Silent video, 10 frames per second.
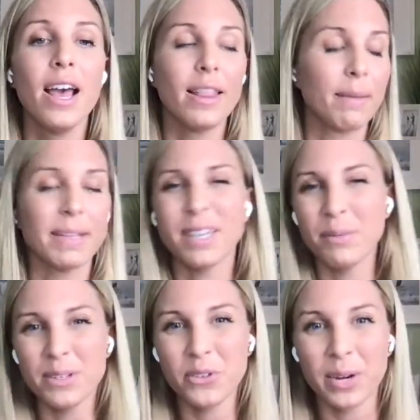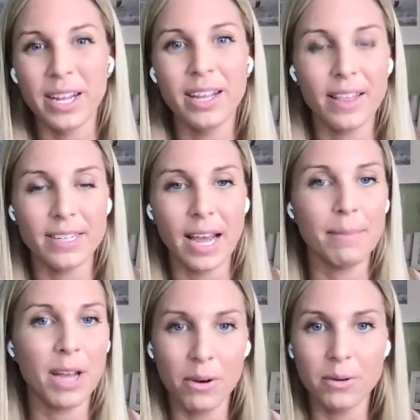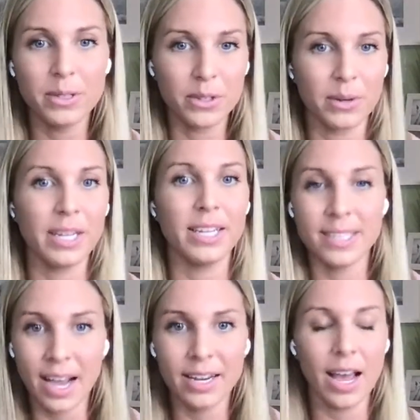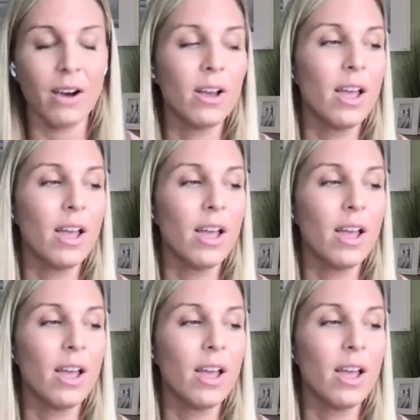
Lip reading: Like my son was 3 at the time. Noah was 3. He's 9 now.